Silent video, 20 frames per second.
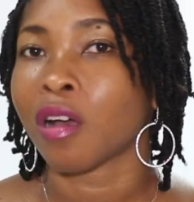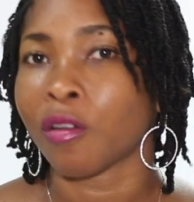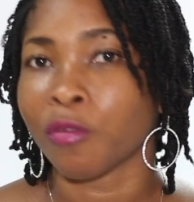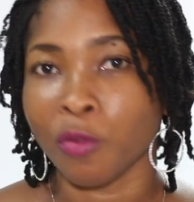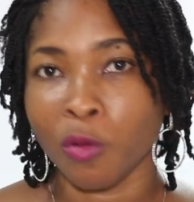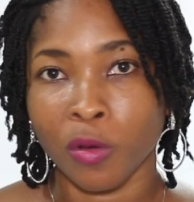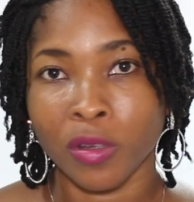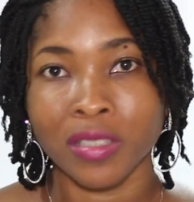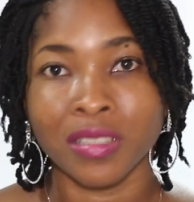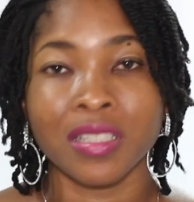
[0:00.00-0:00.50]
Of
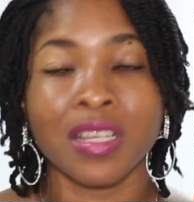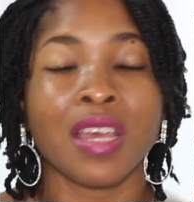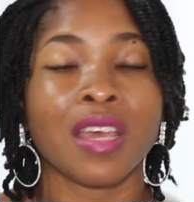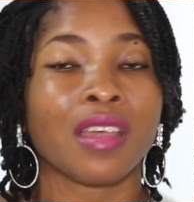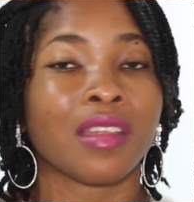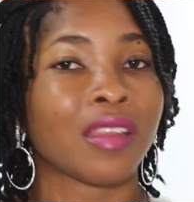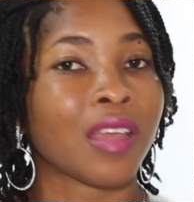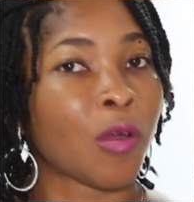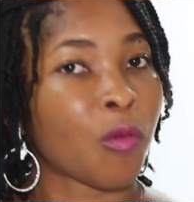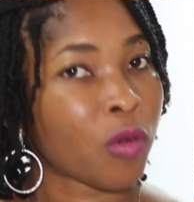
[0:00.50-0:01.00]
course,
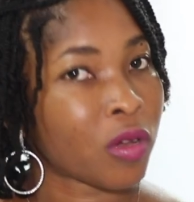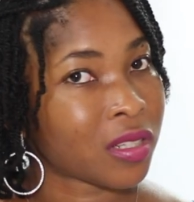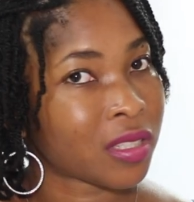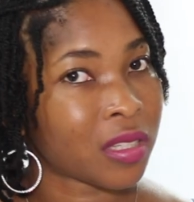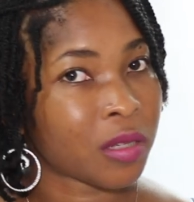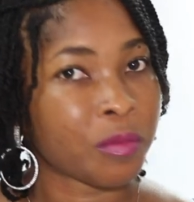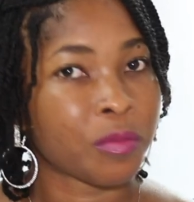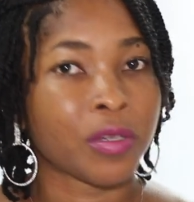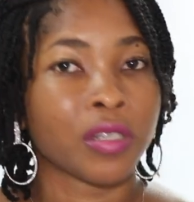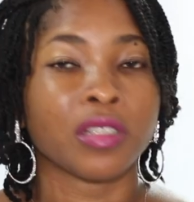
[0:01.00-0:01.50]
there were
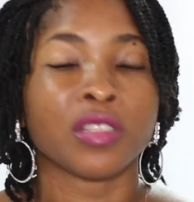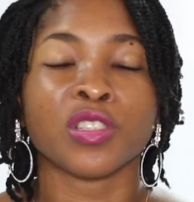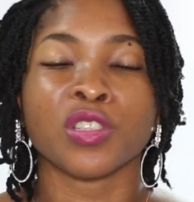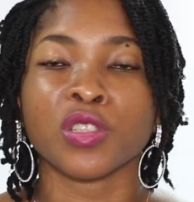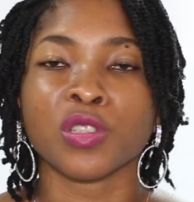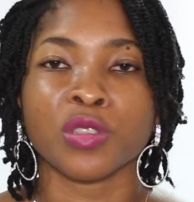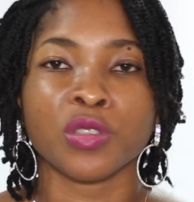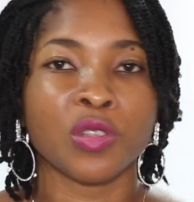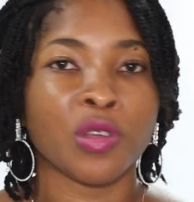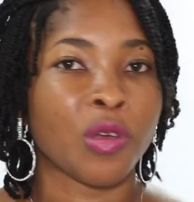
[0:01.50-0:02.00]
some
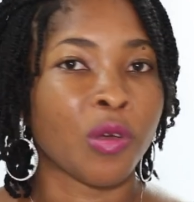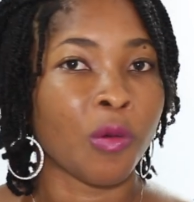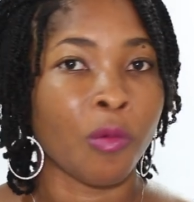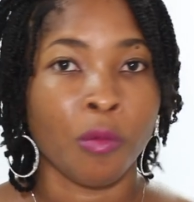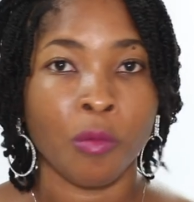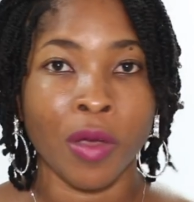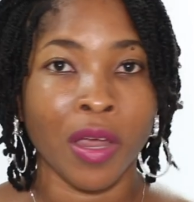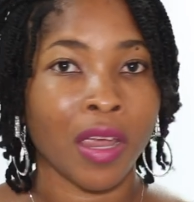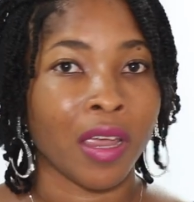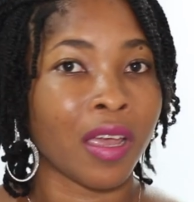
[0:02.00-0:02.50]
persons
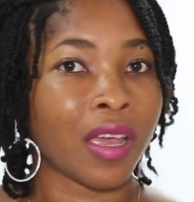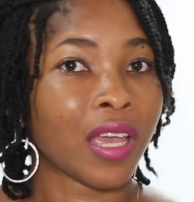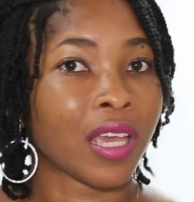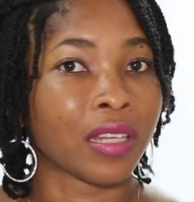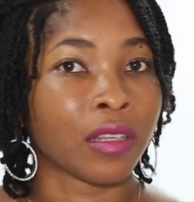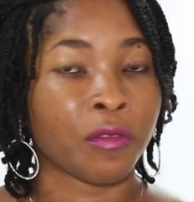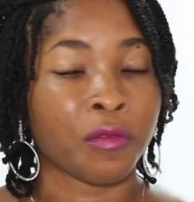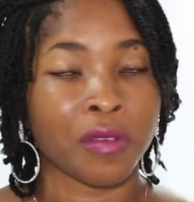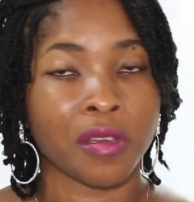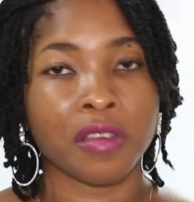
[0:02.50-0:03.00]
where
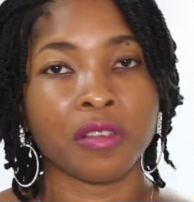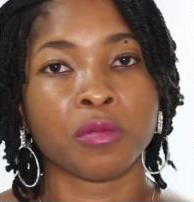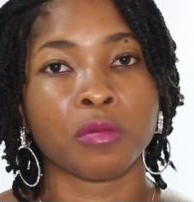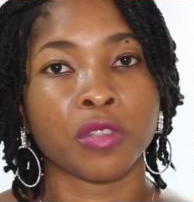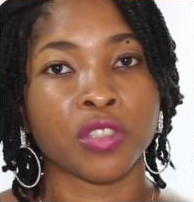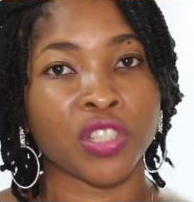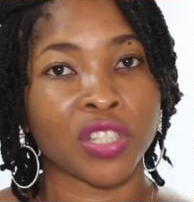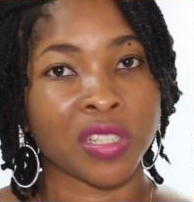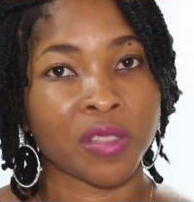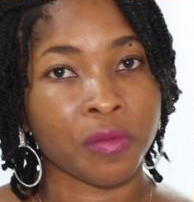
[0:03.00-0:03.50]
the figures
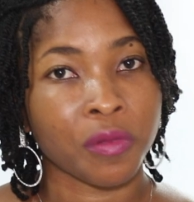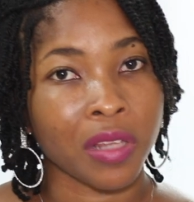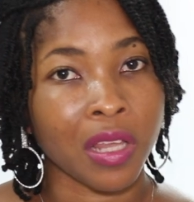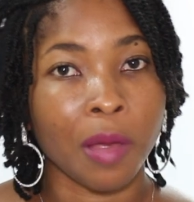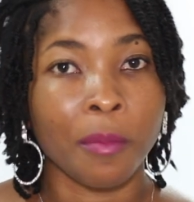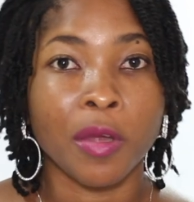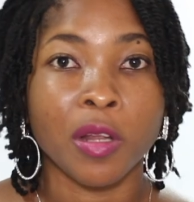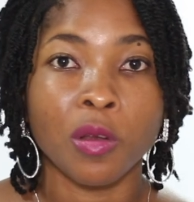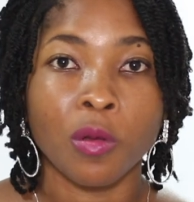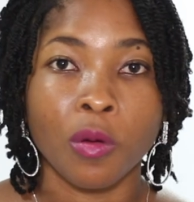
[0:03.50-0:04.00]
were just for
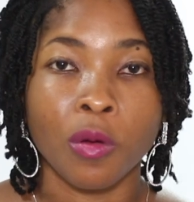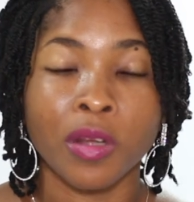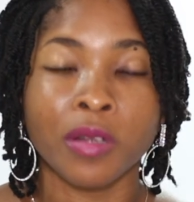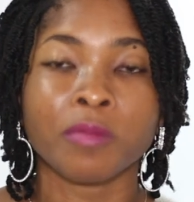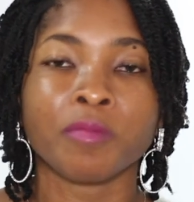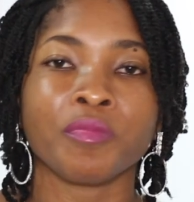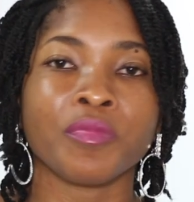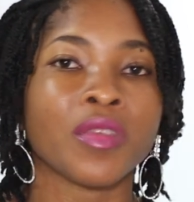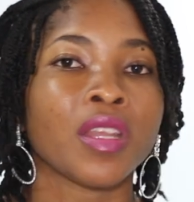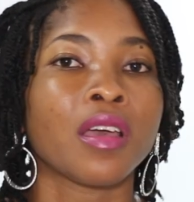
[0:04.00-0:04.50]
them alone,
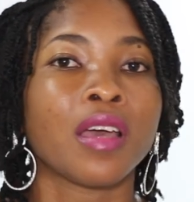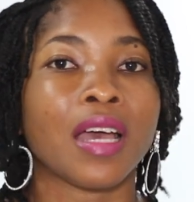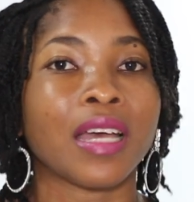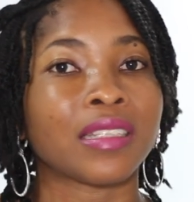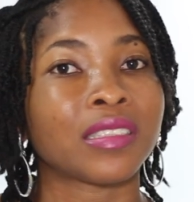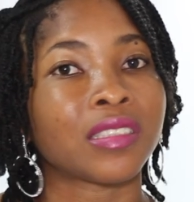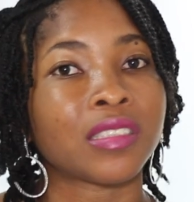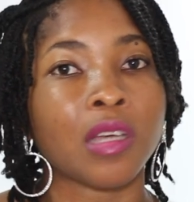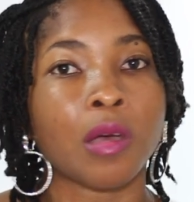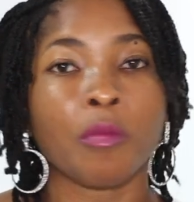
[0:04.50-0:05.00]

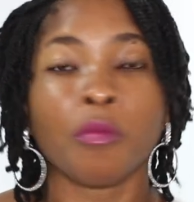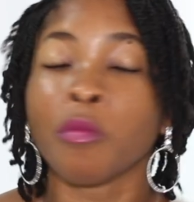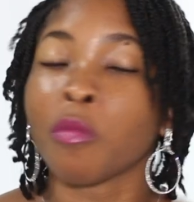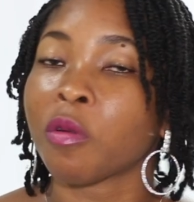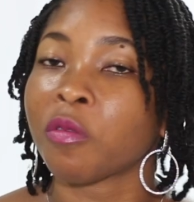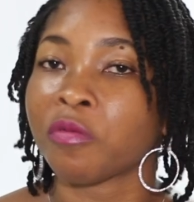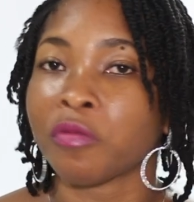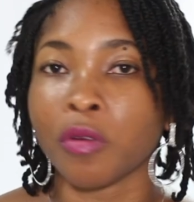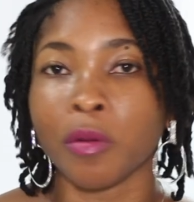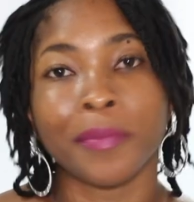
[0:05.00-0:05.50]
and some
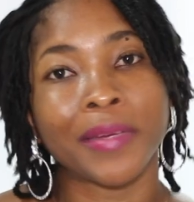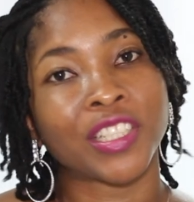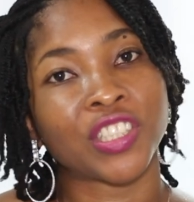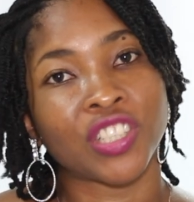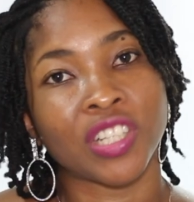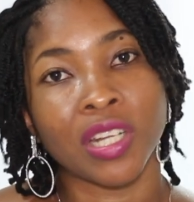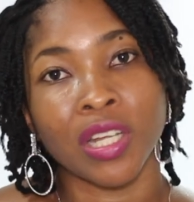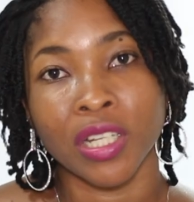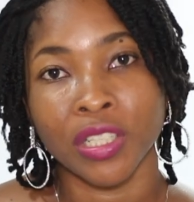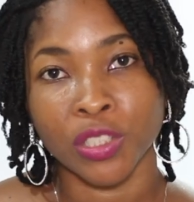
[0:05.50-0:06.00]
for much
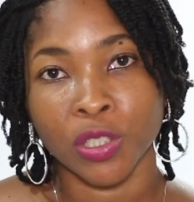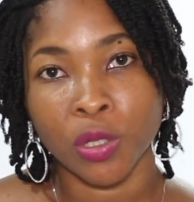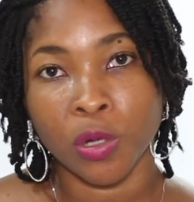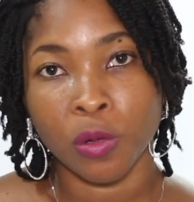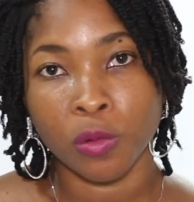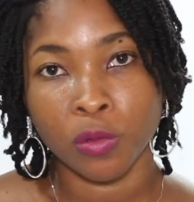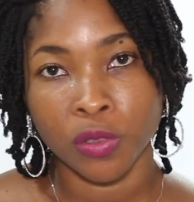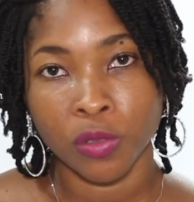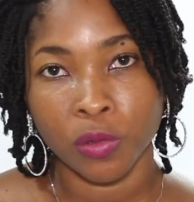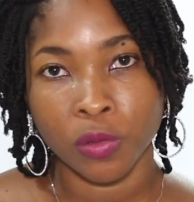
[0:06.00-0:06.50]
larger
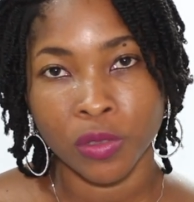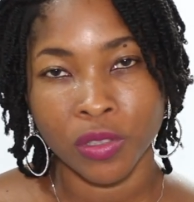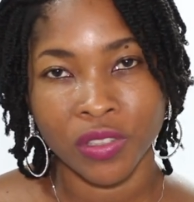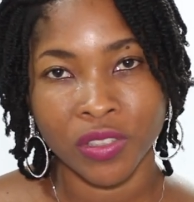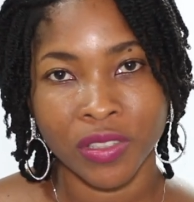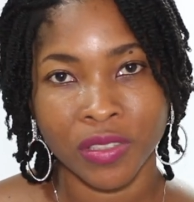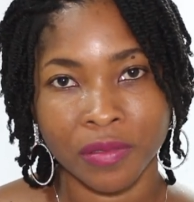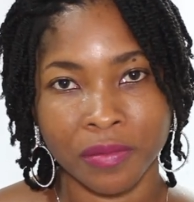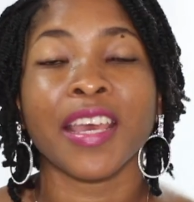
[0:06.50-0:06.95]
households.